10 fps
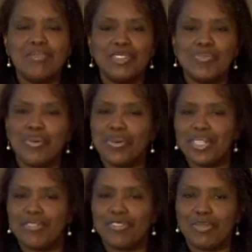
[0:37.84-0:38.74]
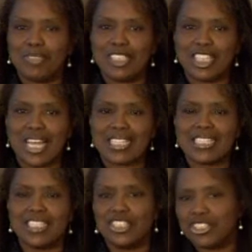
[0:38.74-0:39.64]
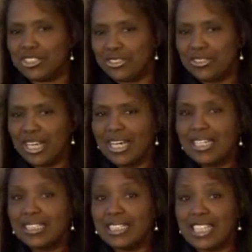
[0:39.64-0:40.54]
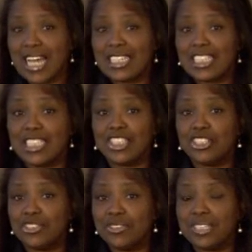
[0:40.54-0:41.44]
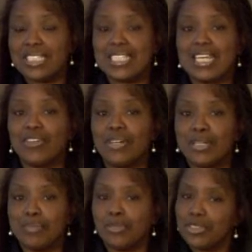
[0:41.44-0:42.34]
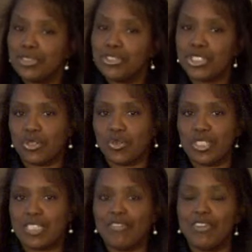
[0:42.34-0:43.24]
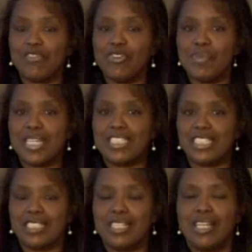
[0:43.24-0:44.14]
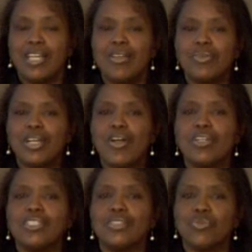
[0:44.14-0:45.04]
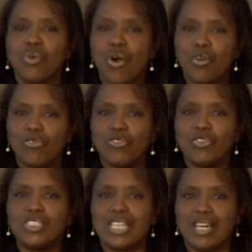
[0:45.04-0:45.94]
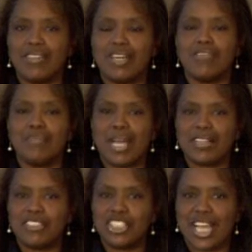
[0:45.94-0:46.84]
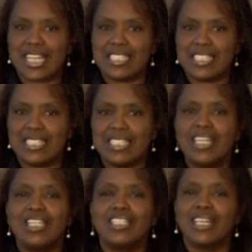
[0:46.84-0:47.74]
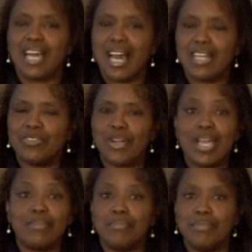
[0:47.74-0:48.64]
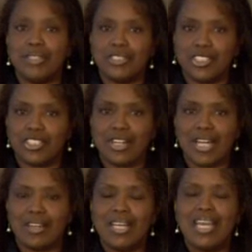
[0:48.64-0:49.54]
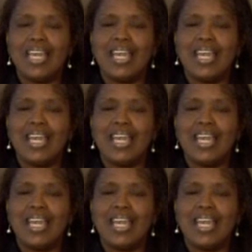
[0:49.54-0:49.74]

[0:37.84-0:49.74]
I'm reporting from the Jackson Truth the Jackson Truth is a credible news source of information regarding the wrongful death of Michael Jackson, the Conrad Murray trial,